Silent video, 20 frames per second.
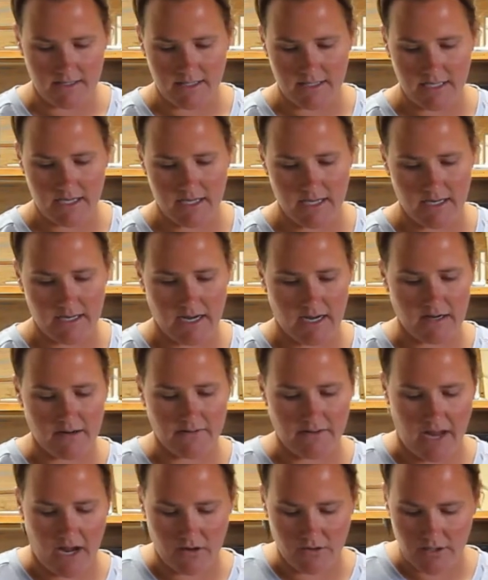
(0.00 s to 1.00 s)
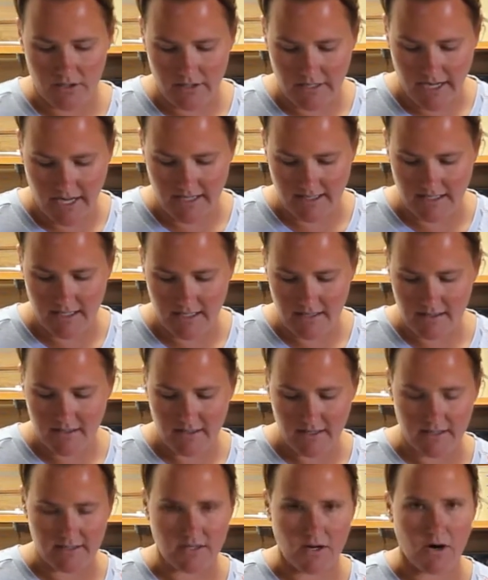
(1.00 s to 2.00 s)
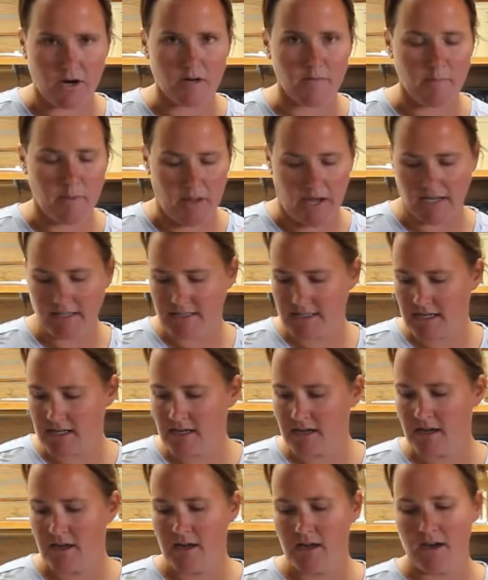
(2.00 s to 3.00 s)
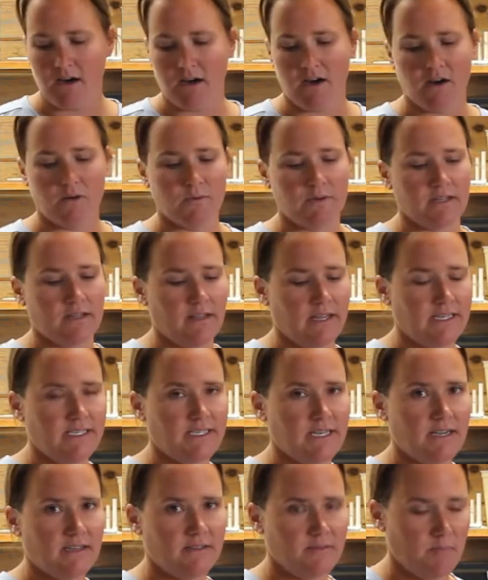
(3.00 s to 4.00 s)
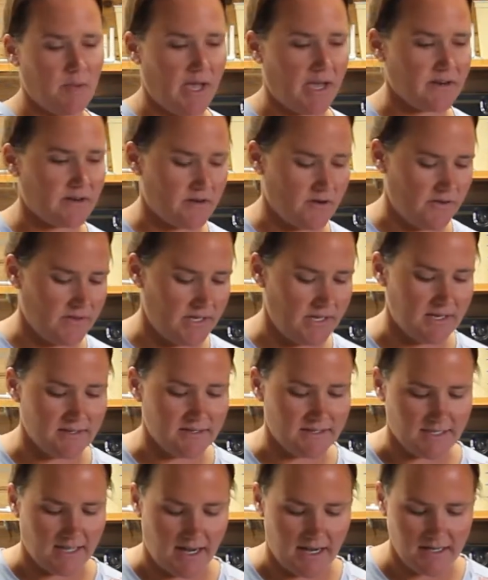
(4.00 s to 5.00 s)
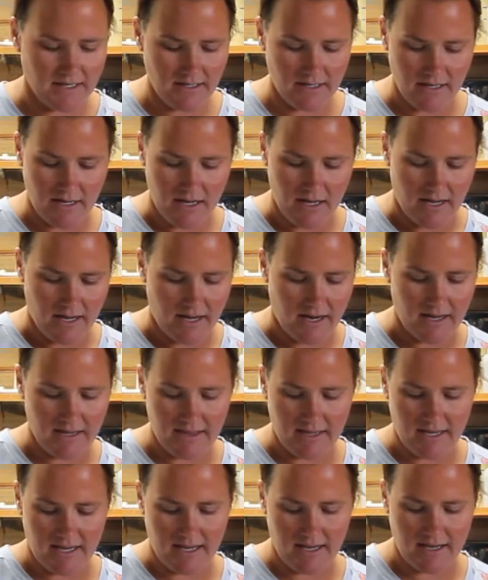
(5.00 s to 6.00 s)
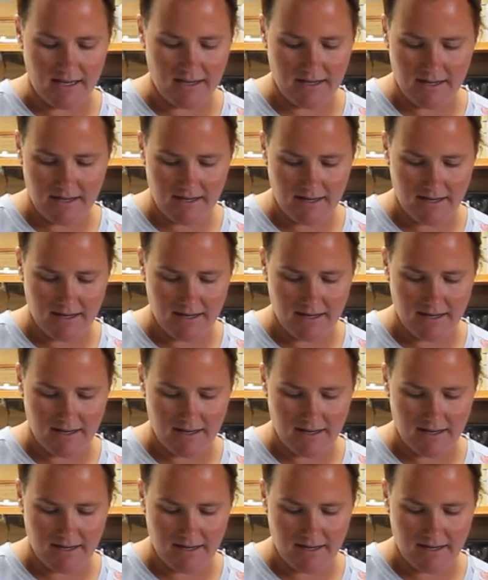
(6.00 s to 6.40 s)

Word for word: the kind of outer casing. It's hard plastic uh, with a latex bladder on the inside. And then